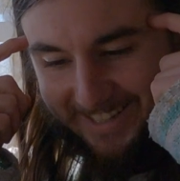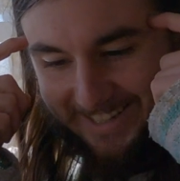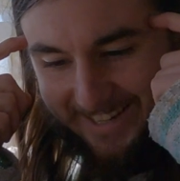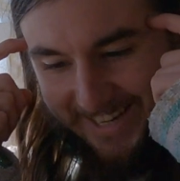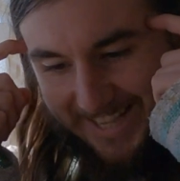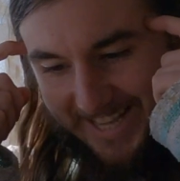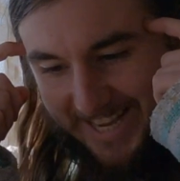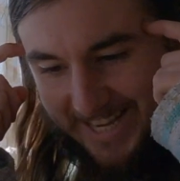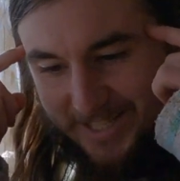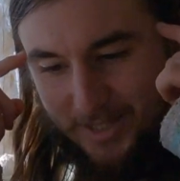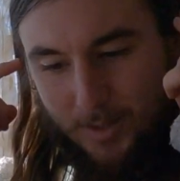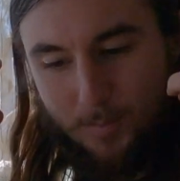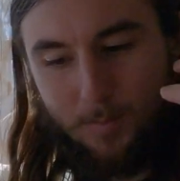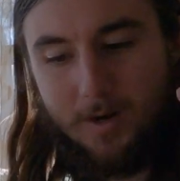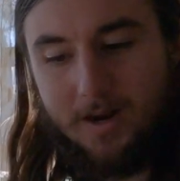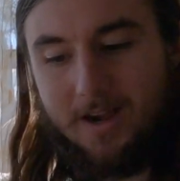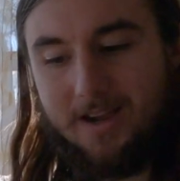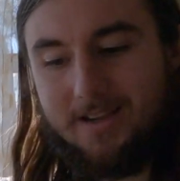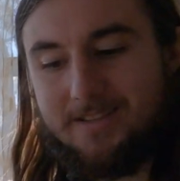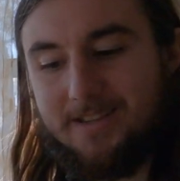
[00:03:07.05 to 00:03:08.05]
And that's the
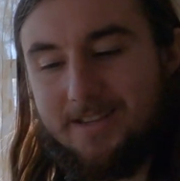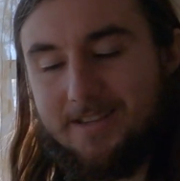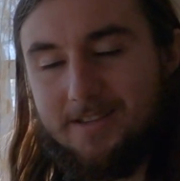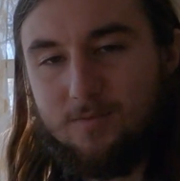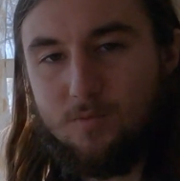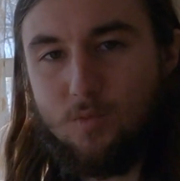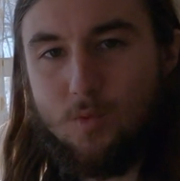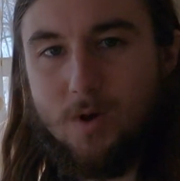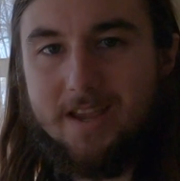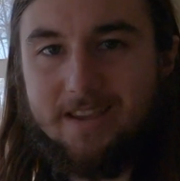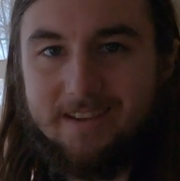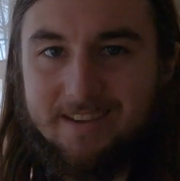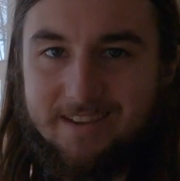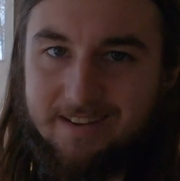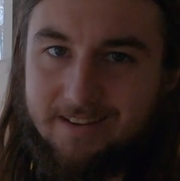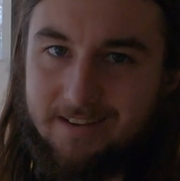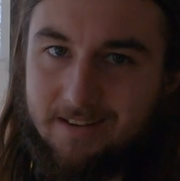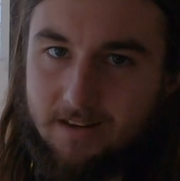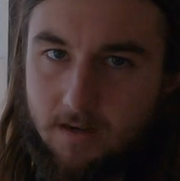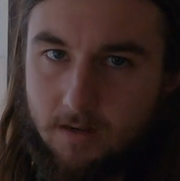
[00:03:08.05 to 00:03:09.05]
process of
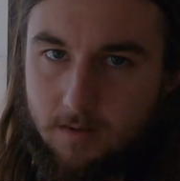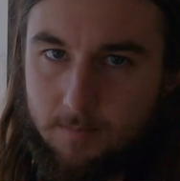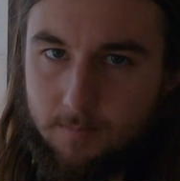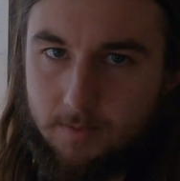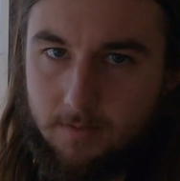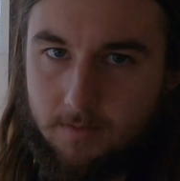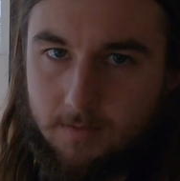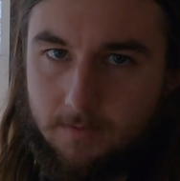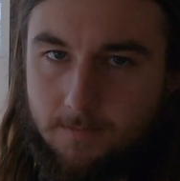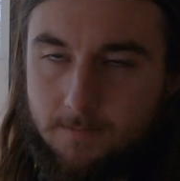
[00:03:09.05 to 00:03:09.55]
waking it up.